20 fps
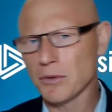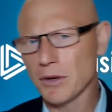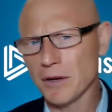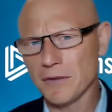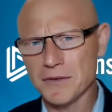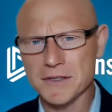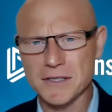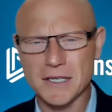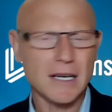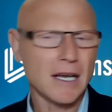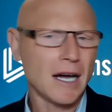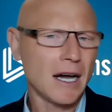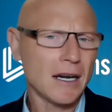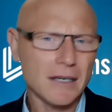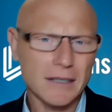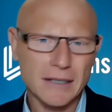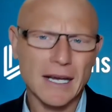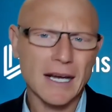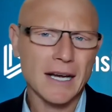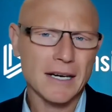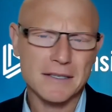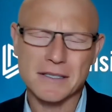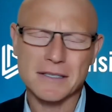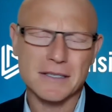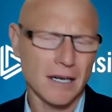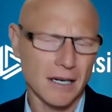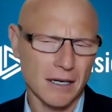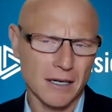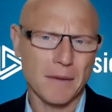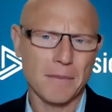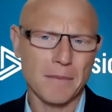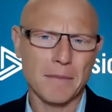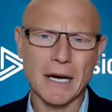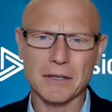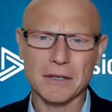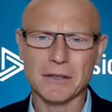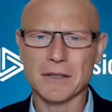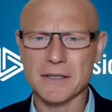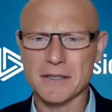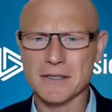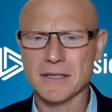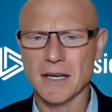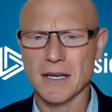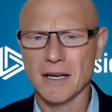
We've seen higher taxes, and I'll come back to this